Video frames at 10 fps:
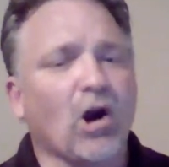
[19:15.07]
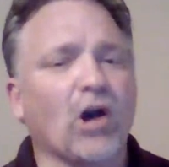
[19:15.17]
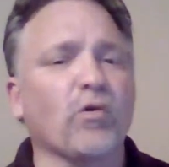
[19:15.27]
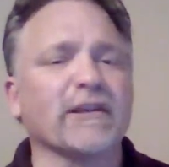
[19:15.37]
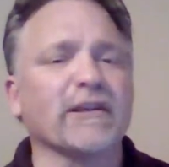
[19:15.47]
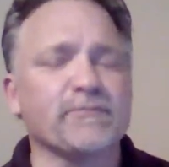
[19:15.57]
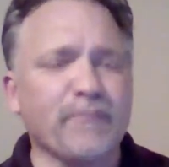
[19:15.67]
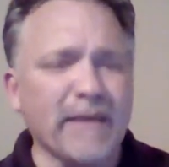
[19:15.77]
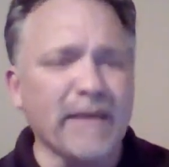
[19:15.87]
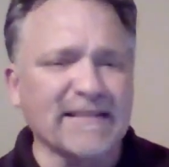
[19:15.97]
are going to
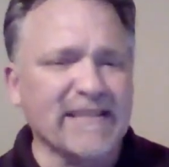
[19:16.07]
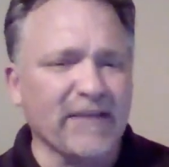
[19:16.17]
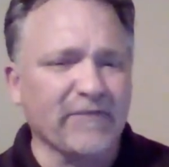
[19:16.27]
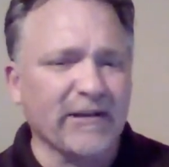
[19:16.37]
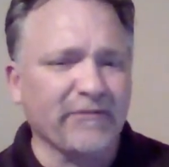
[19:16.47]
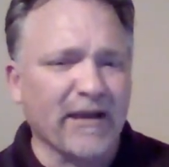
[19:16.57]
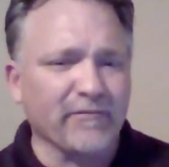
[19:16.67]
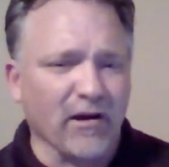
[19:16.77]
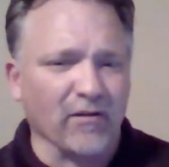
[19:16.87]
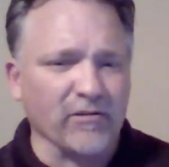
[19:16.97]
spend
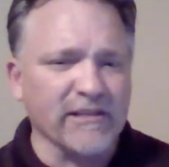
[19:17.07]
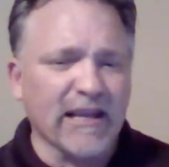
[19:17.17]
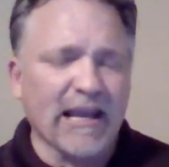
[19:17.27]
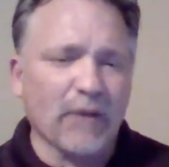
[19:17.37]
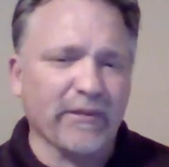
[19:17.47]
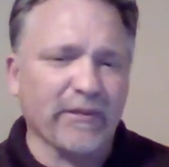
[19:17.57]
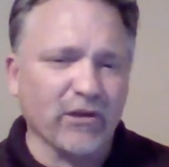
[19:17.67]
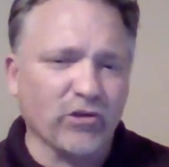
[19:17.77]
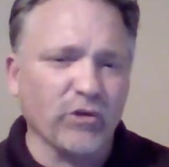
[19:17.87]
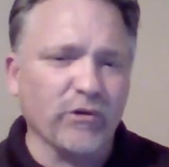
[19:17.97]
$75 and
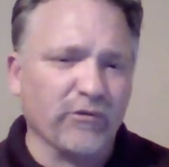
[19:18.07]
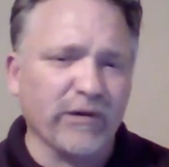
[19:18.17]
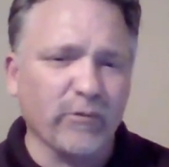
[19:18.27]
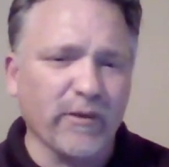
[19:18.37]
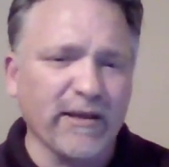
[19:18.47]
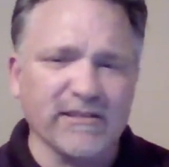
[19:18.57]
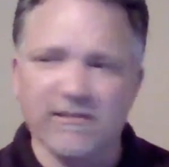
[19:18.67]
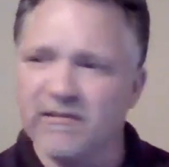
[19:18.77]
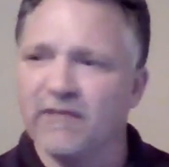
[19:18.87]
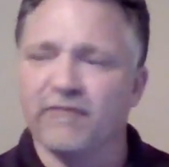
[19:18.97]
within 2 to 3 weeks
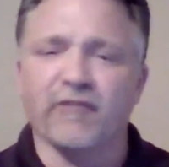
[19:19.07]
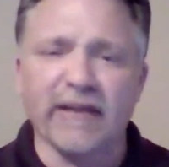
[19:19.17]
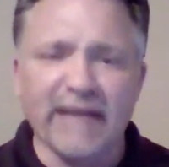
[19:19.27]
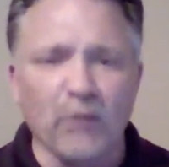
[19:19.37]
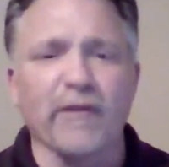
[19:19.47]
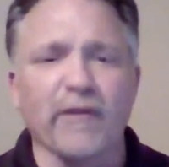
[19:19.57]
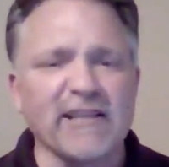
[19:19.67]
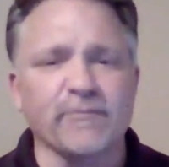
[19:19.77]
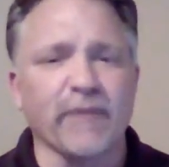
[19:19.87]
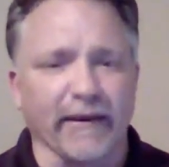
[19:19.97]
forget where they
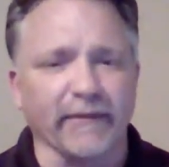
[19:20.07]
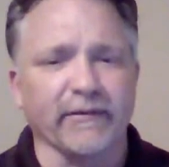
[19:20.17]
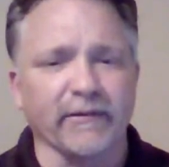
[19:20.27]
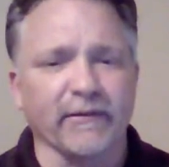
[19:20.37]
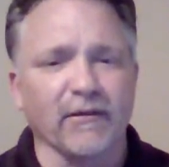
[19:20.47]
spent it.